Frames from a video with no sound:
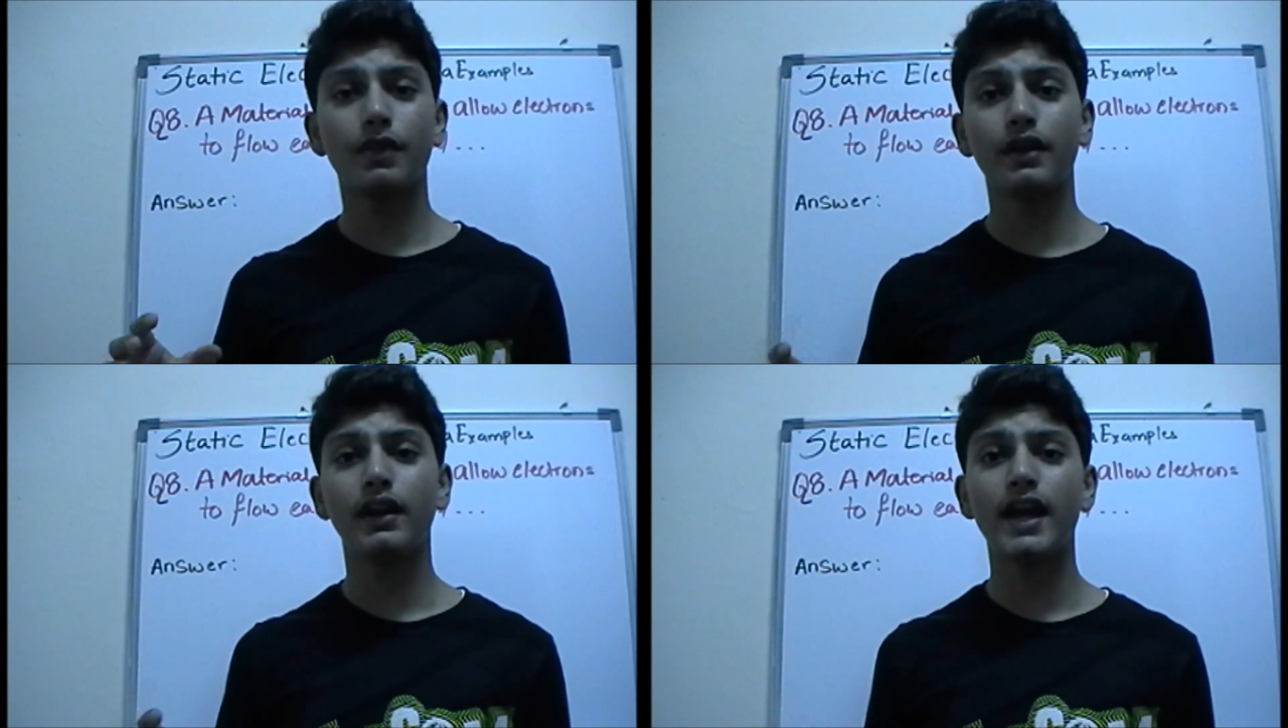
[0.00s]

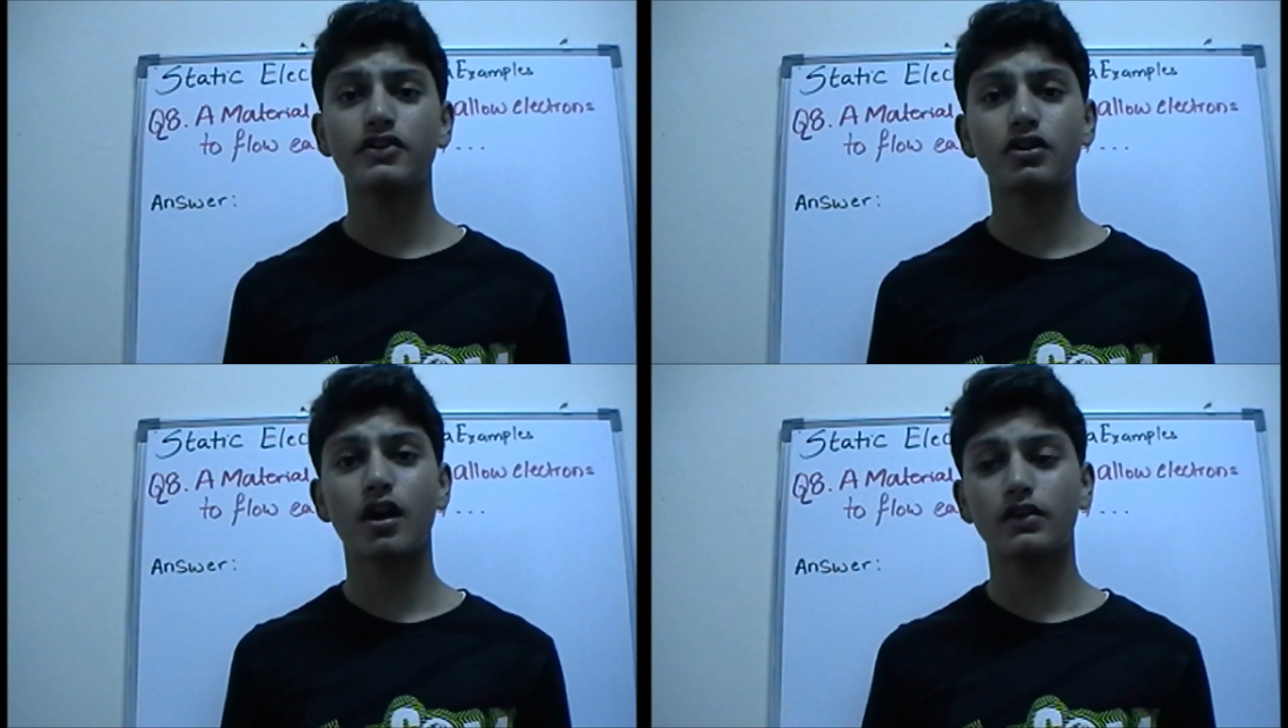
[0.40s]
the
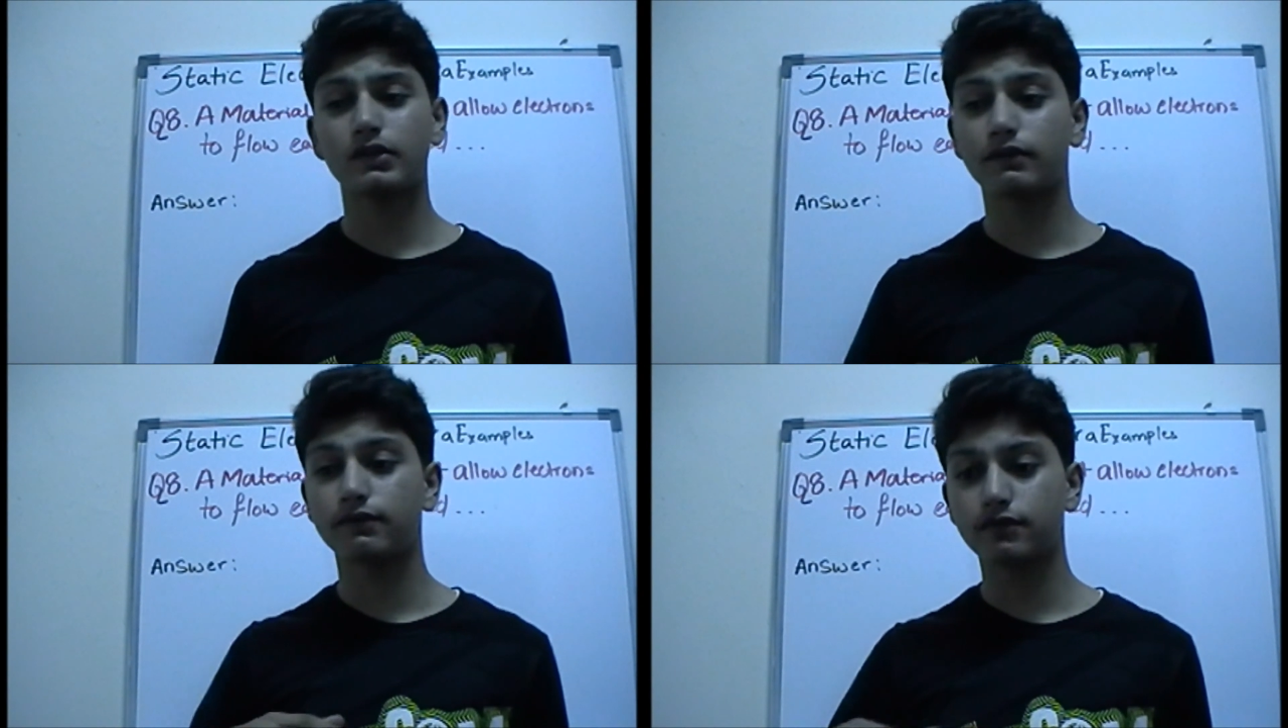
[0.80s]
electrons
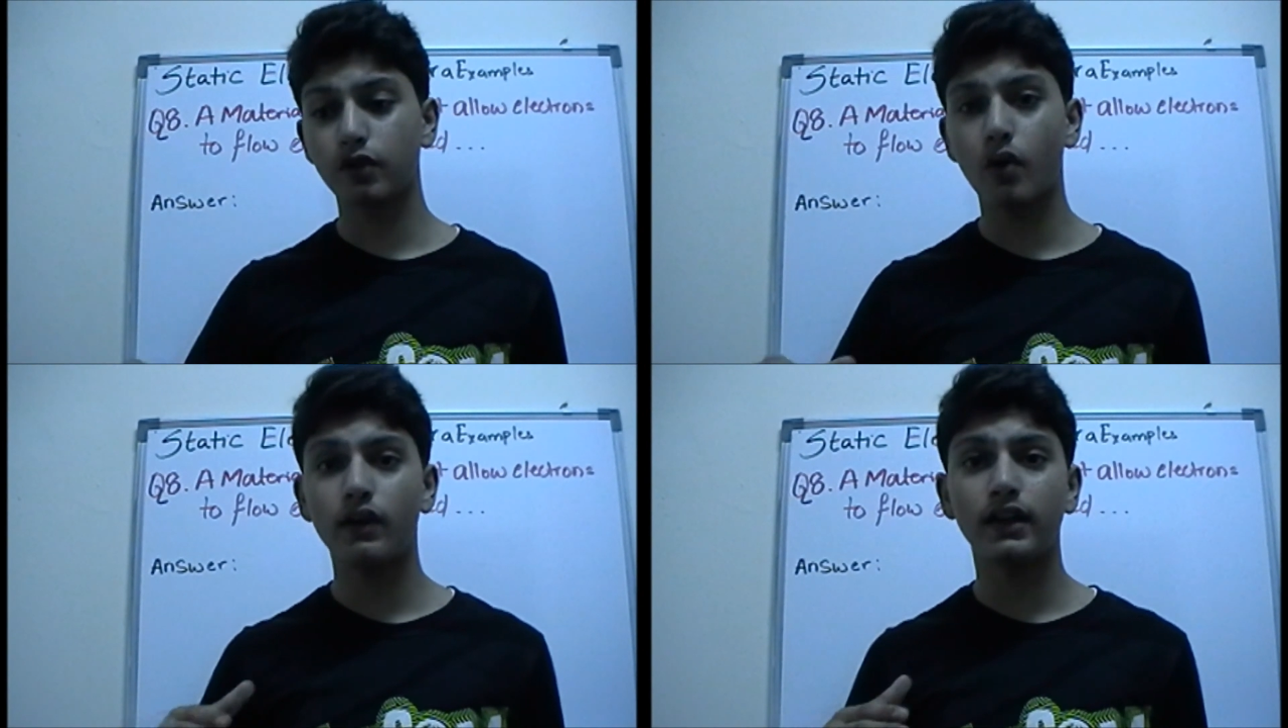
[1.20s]
to
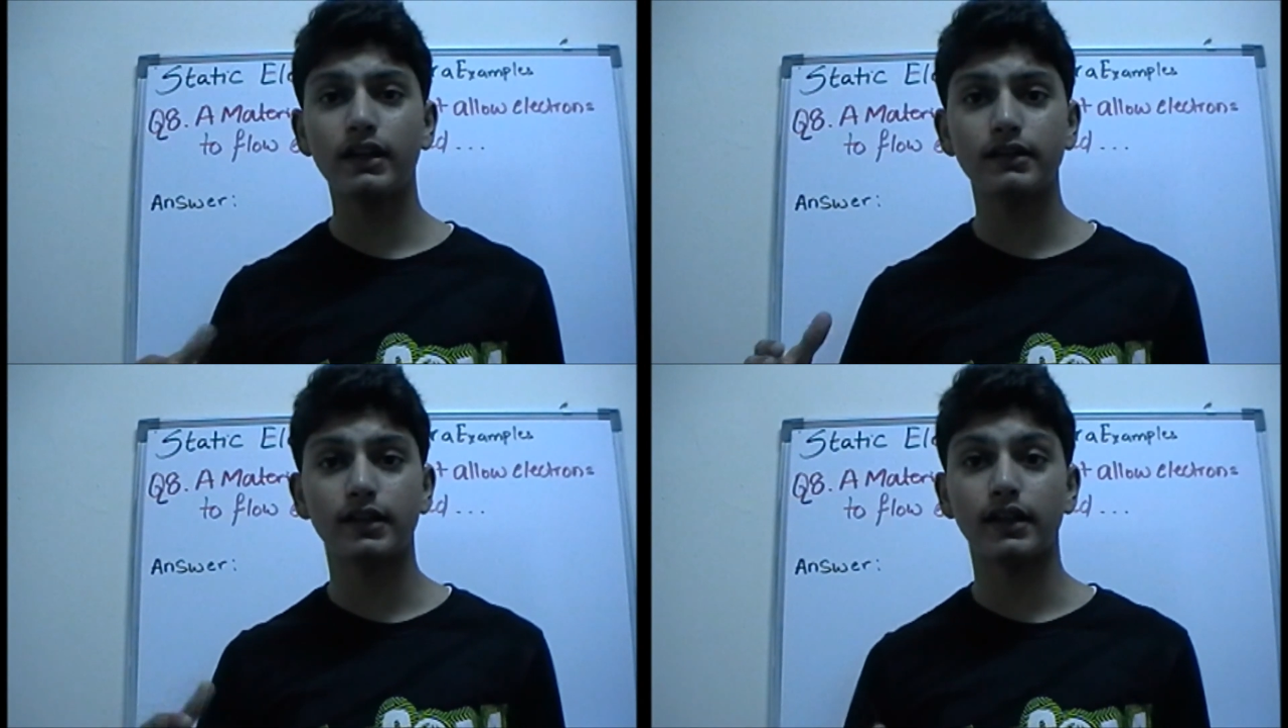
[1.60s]
flow
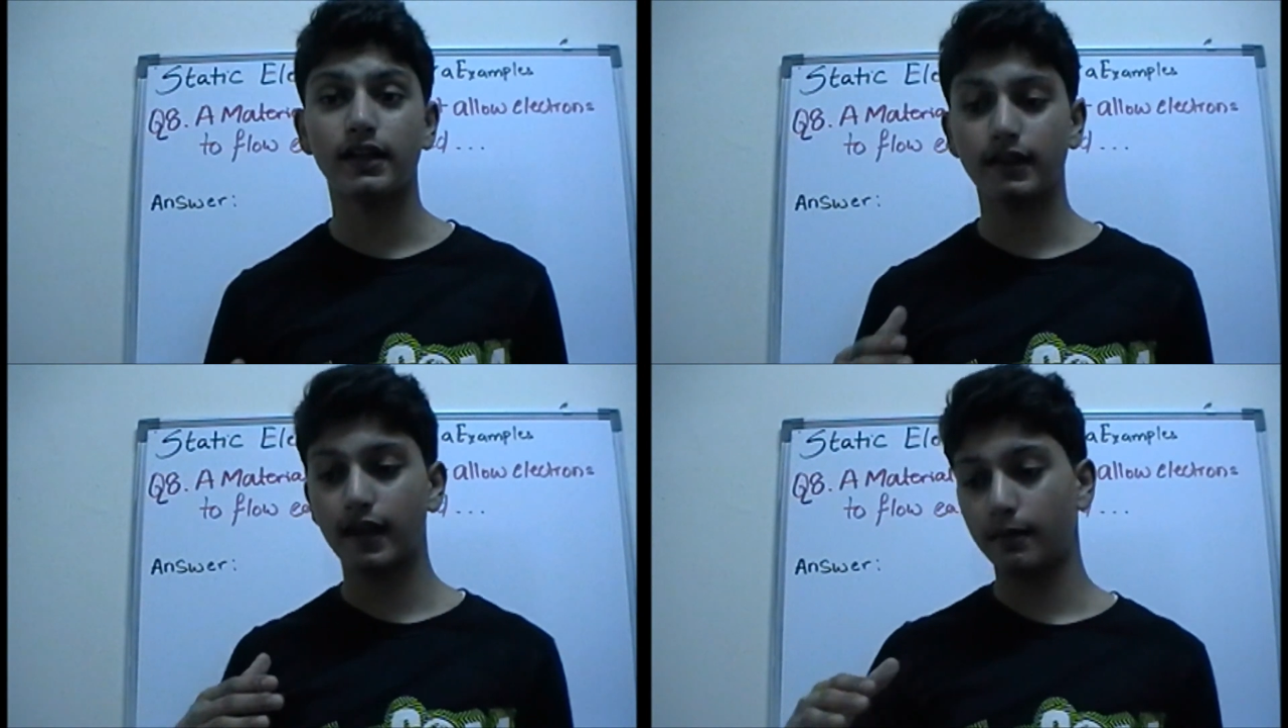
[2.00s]
easily
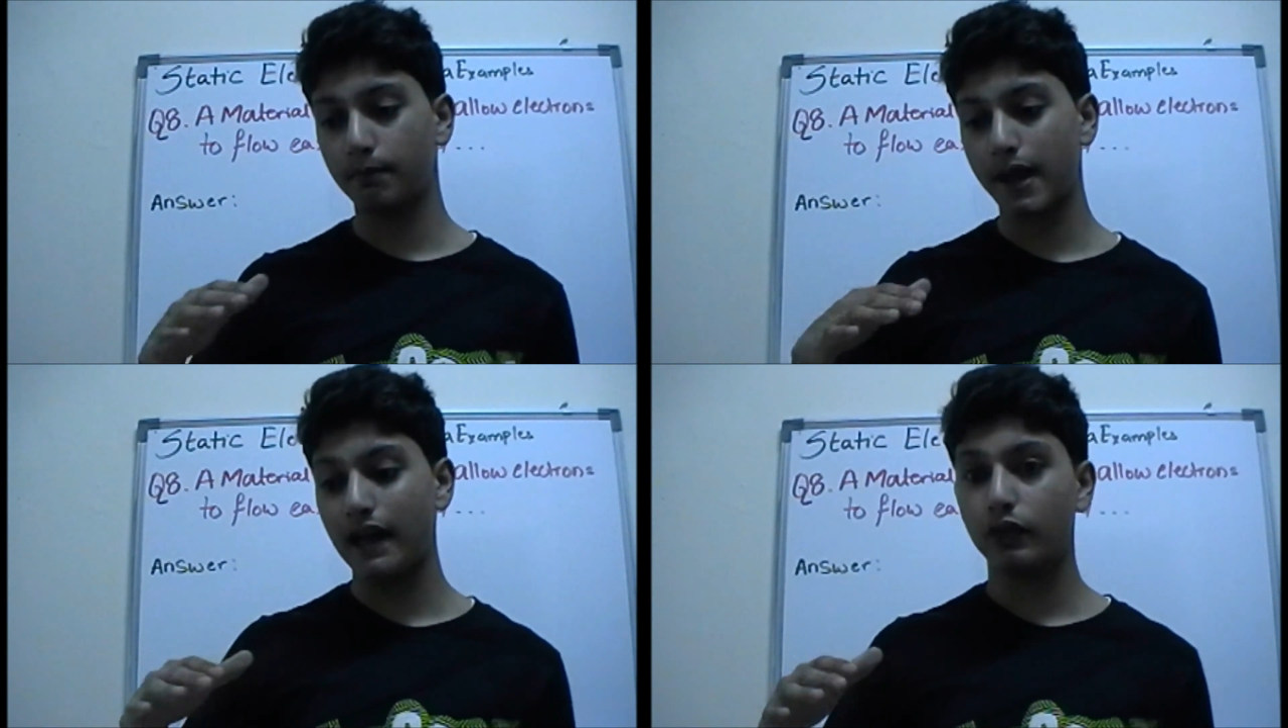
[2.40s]
in their
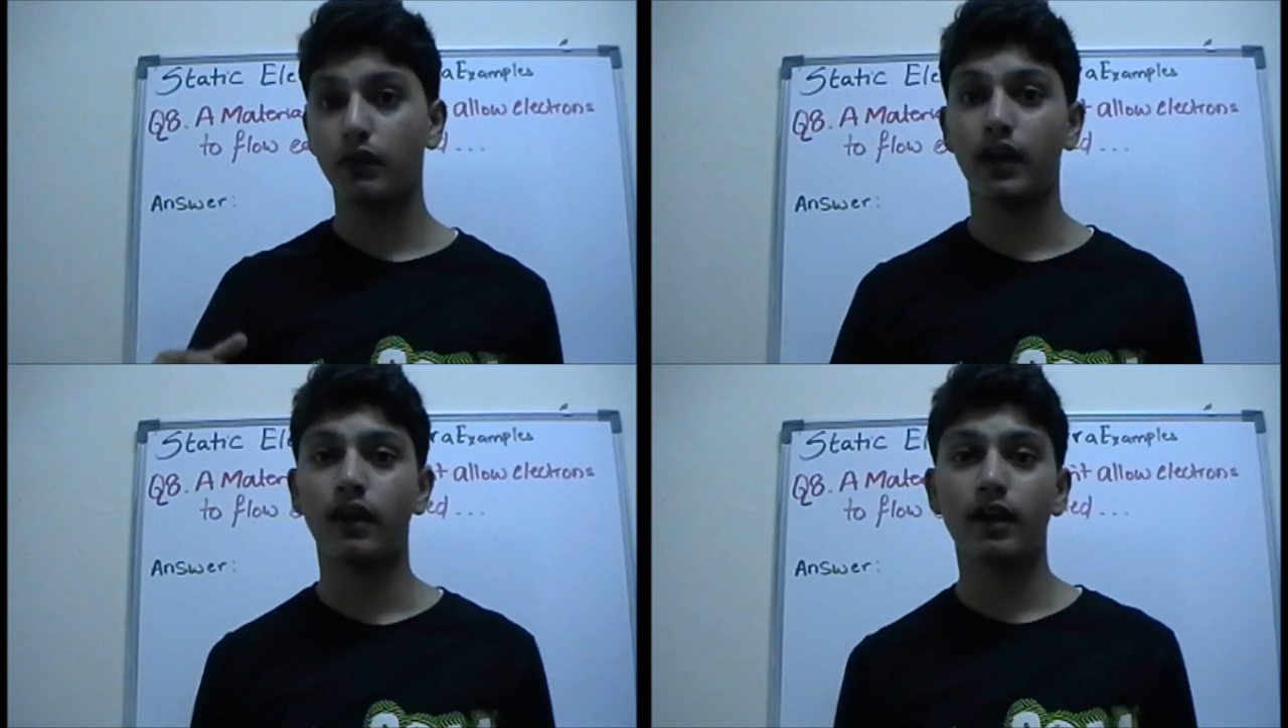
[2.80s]

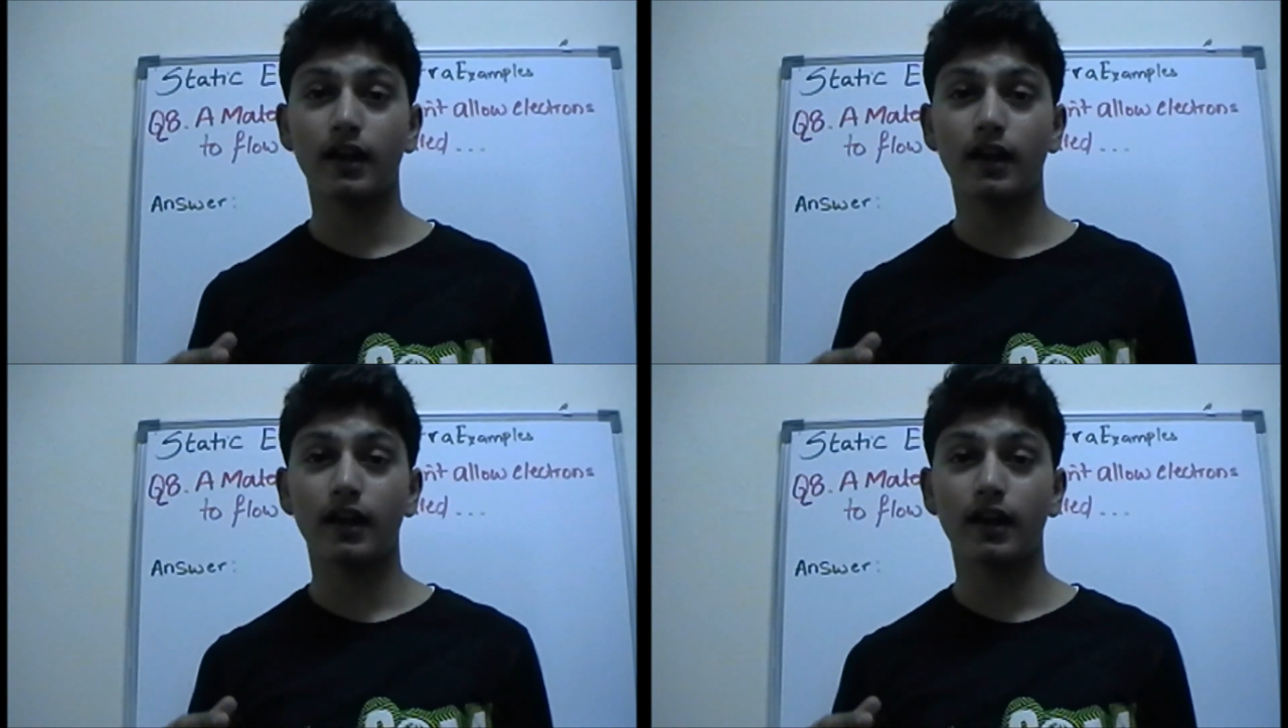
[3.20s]
pathway,